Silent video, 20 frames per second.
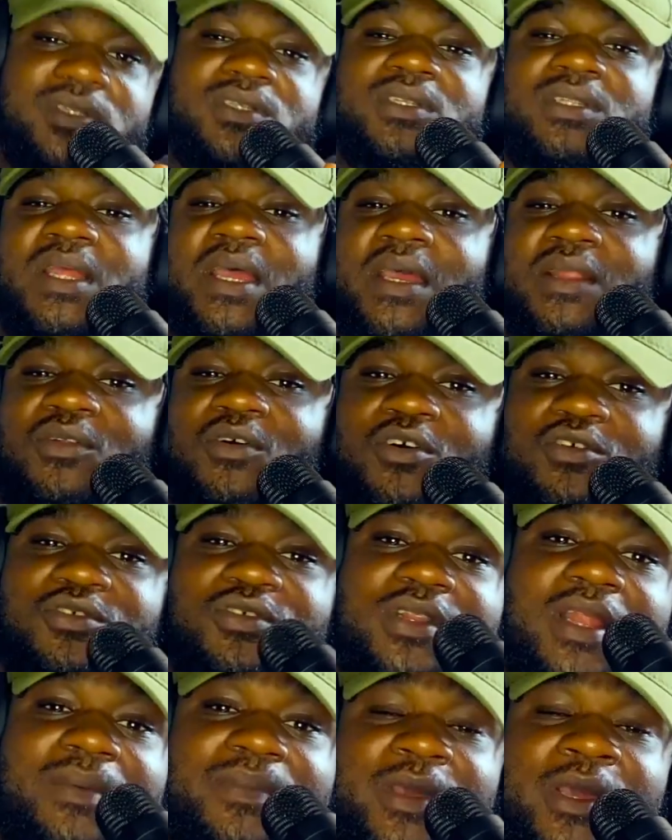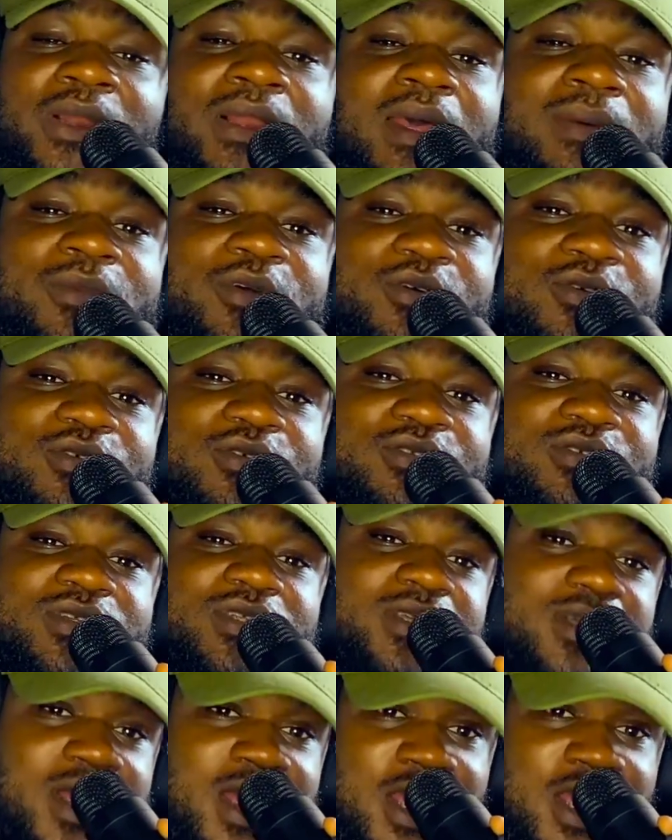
point. Then also let me go to